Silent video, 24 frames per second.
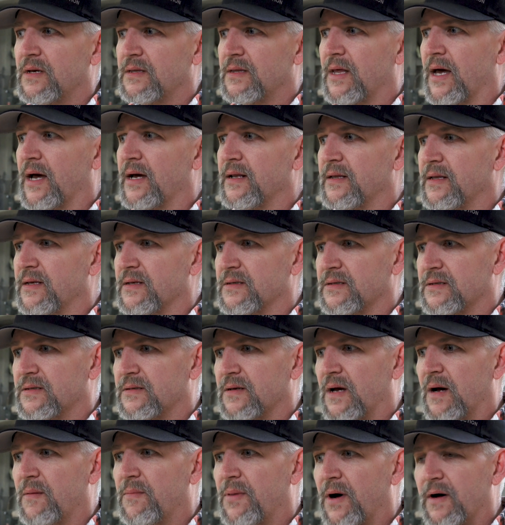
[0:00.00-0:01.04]
that is
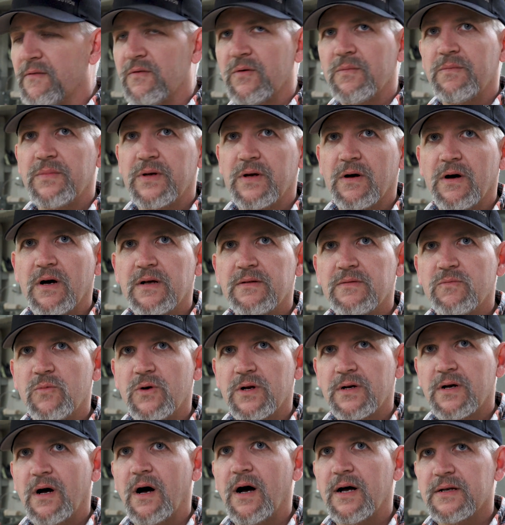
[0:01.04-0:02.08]
above and beyond
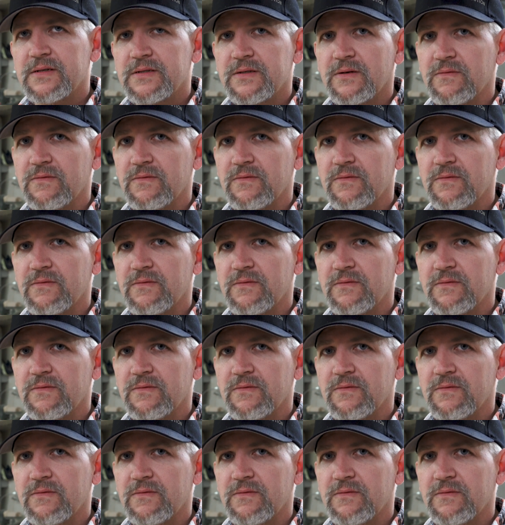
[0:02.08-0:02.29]
what costs